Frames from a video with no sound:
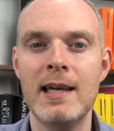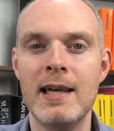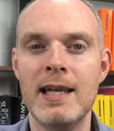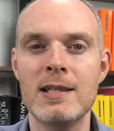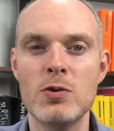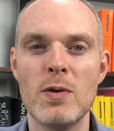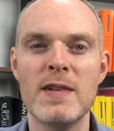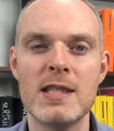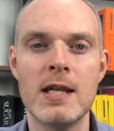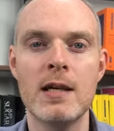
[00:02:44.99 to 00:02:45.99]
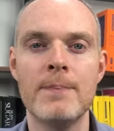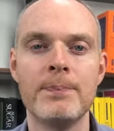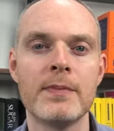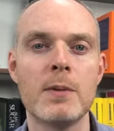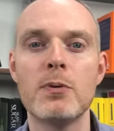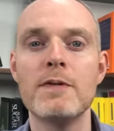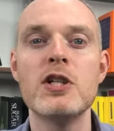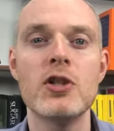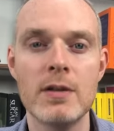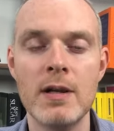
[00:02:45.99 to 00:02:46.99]
in sort of as a
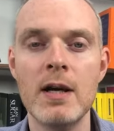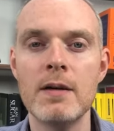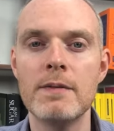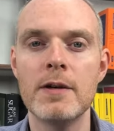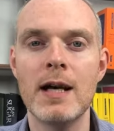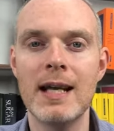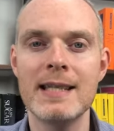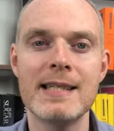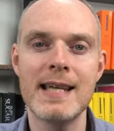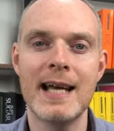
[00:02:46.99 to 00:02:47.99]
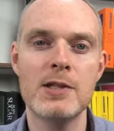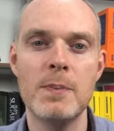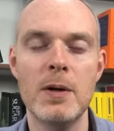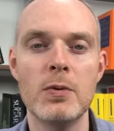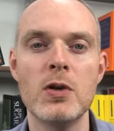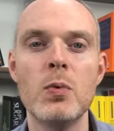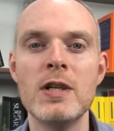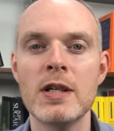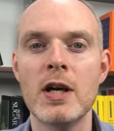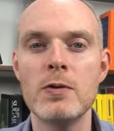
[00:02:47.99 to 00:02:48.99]
provision for a later tax bill, you
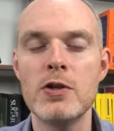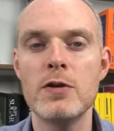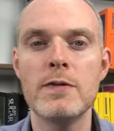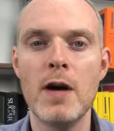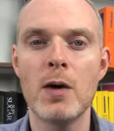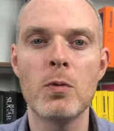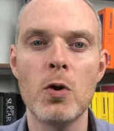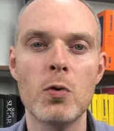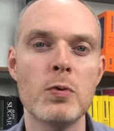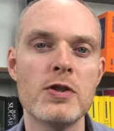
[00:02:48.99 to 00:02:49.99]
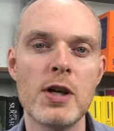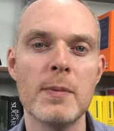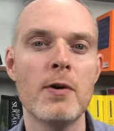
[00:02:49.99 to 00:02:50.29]
wouldn't go too far wrong all the time.